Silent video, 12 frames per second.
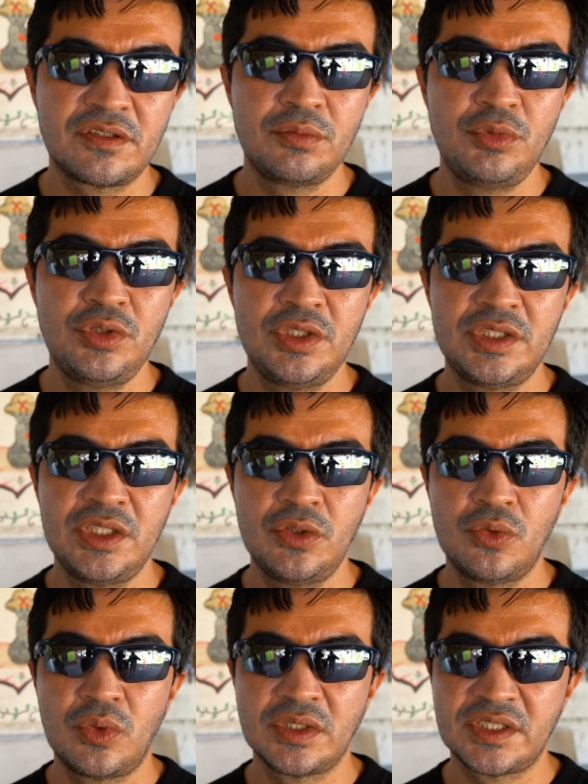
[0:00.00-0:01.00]
community,
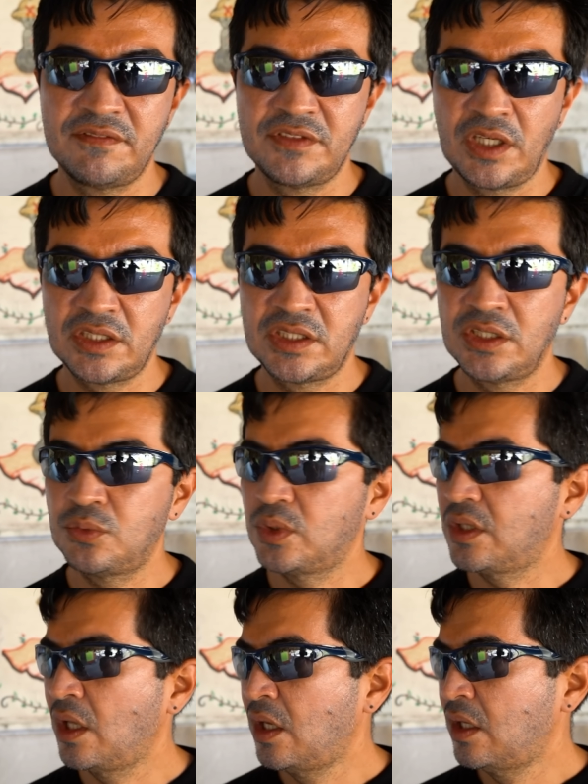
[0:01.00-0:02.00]
who was abducted with